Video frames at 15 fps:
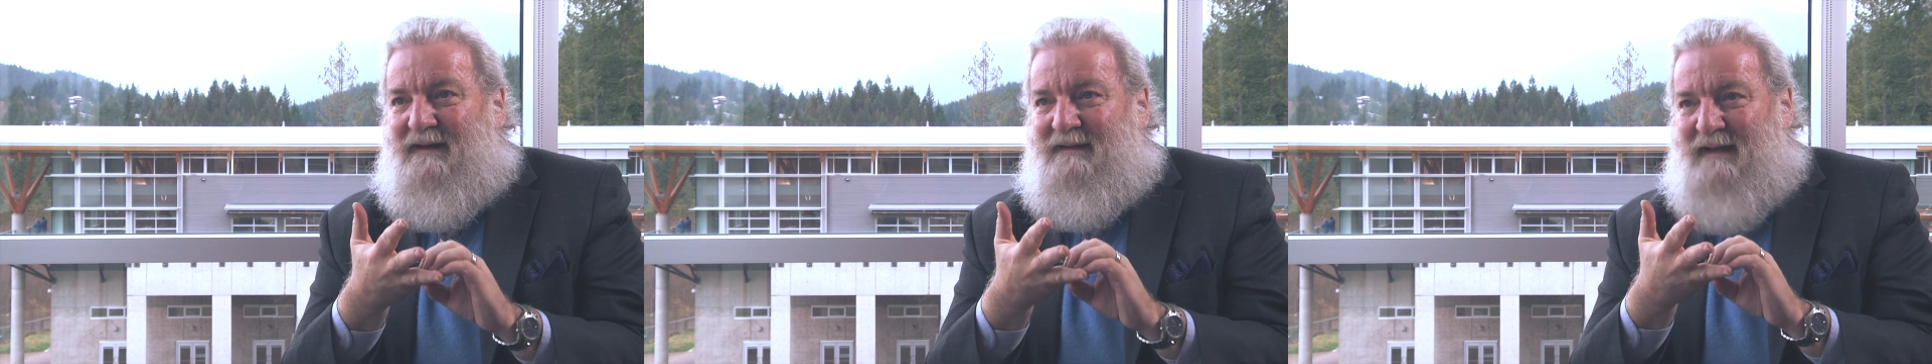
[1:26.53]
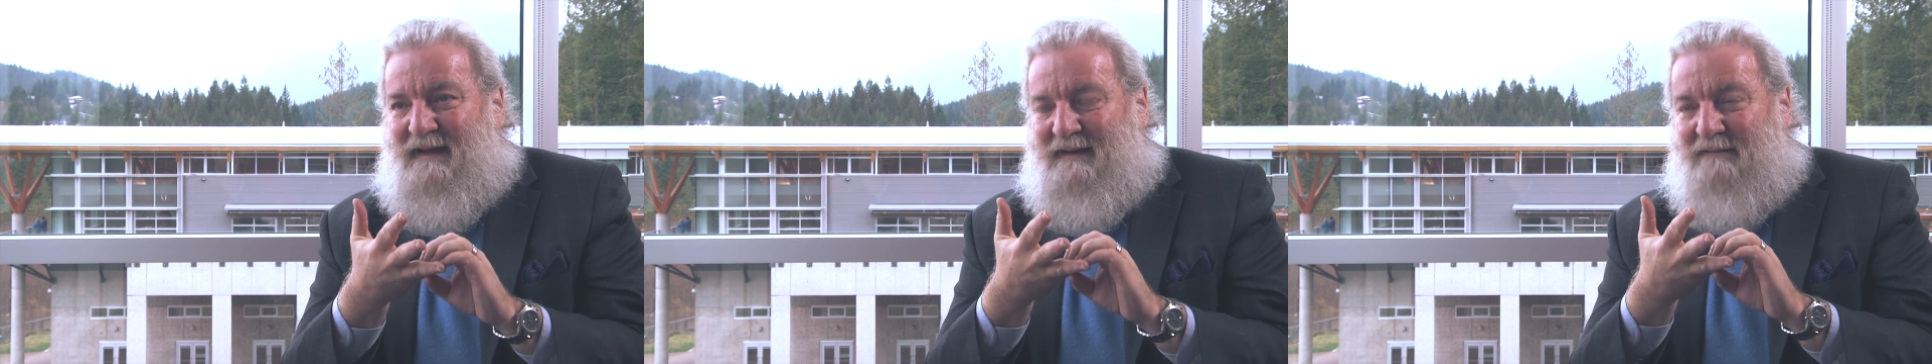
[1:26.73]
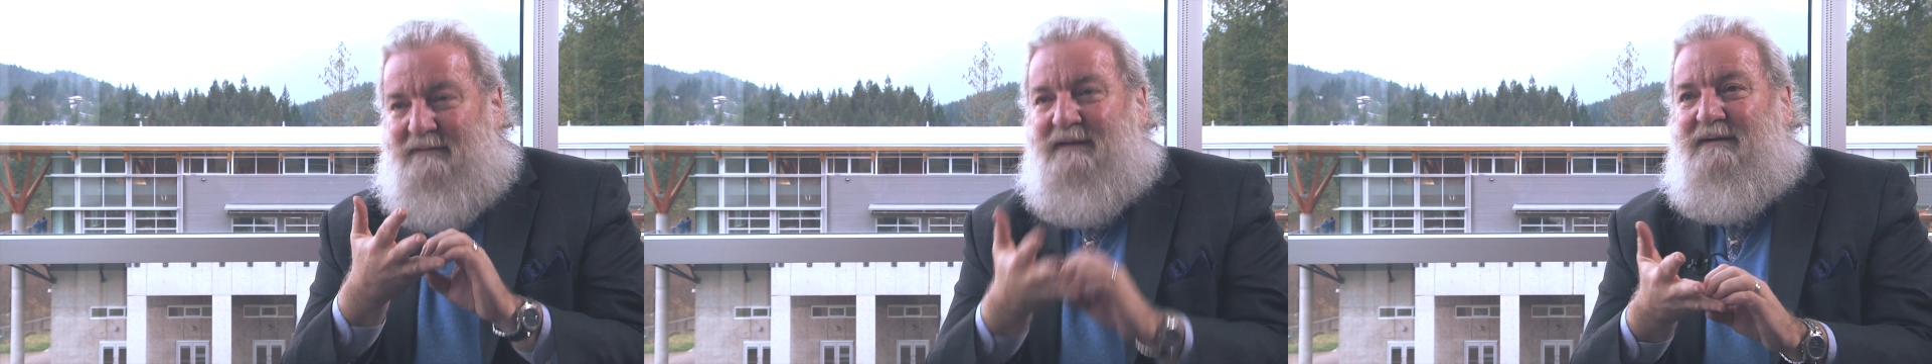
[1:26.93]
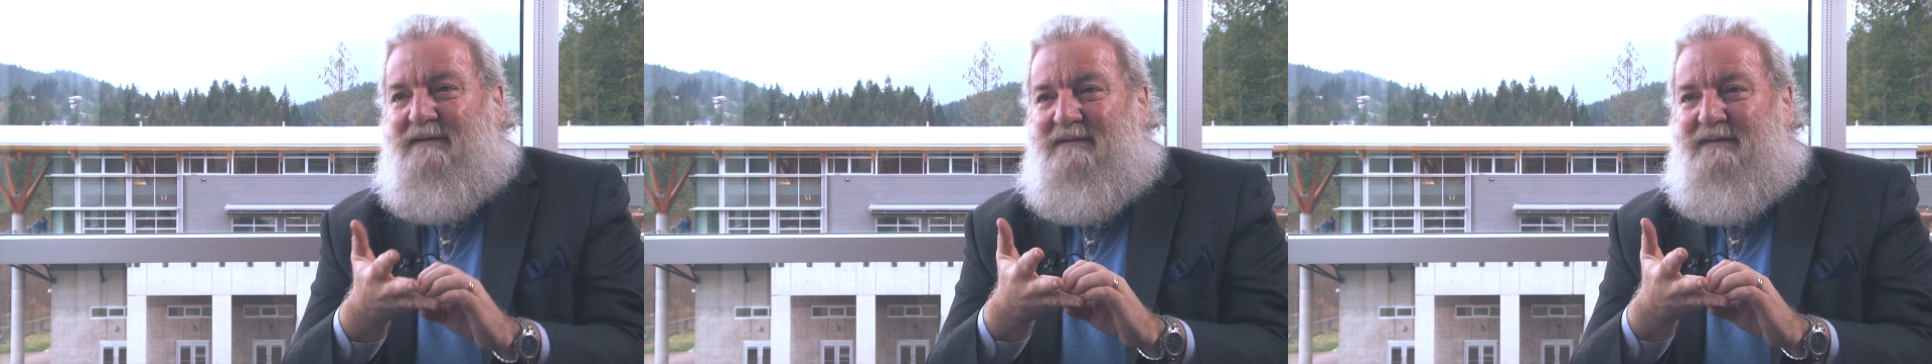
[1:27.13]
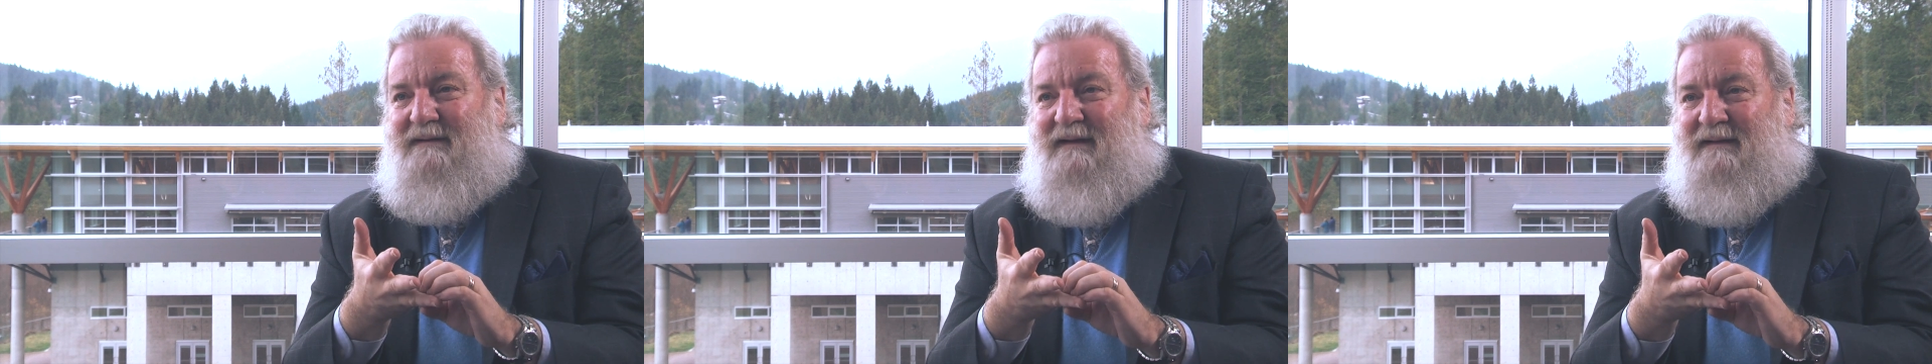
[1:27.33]
and
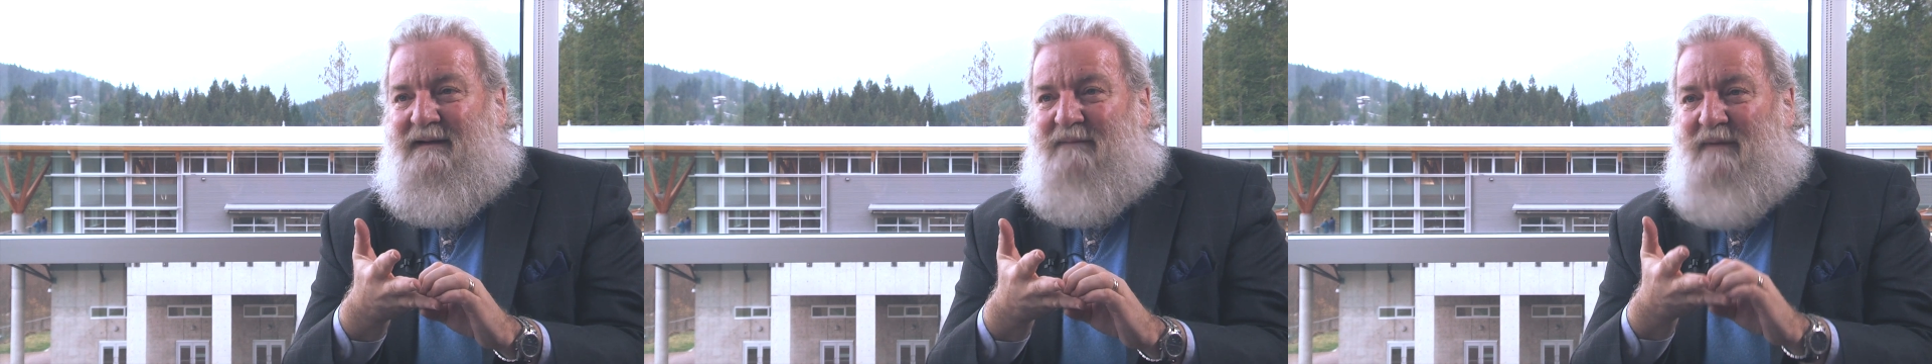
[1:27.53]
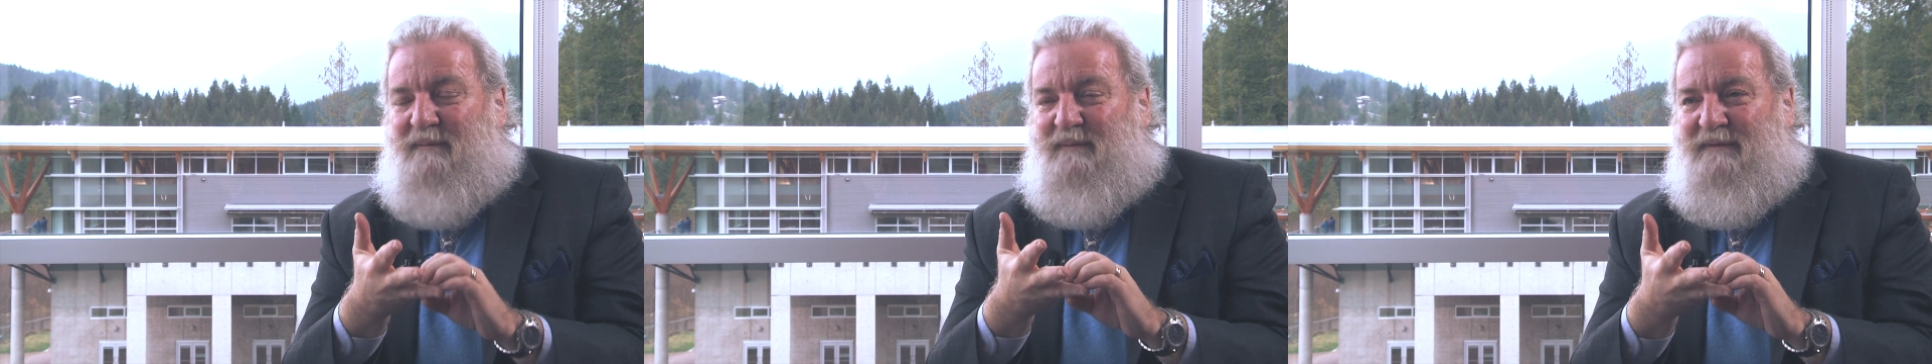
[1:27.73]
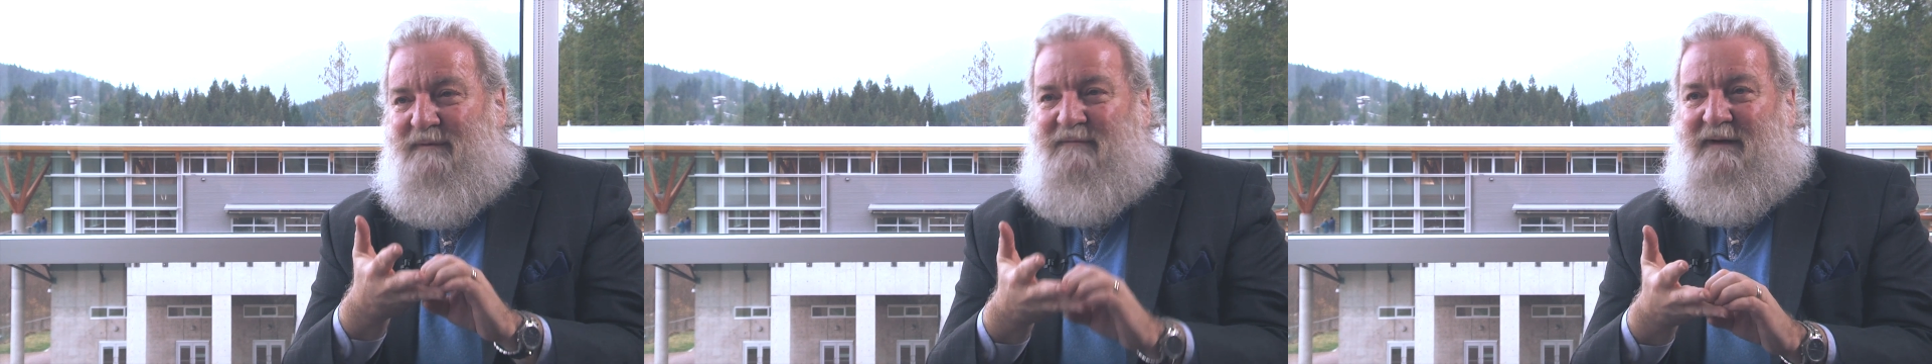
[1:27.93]
analytically and come up with